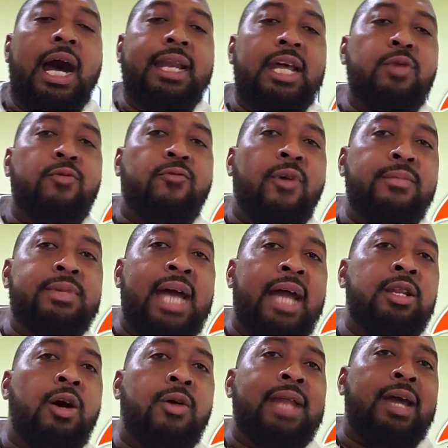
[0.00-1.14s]
and then from
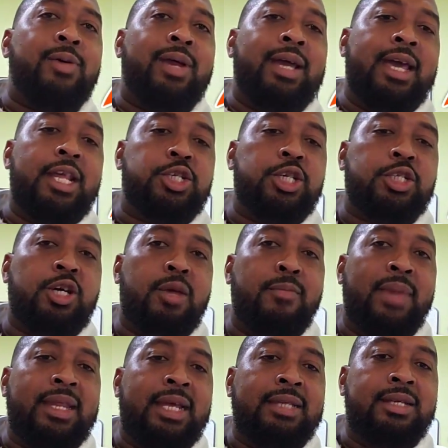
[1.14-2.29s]
that now, Nikon Energy is going
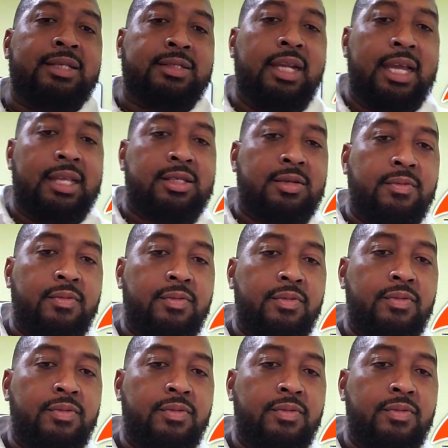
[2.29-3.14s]
to make the distillates.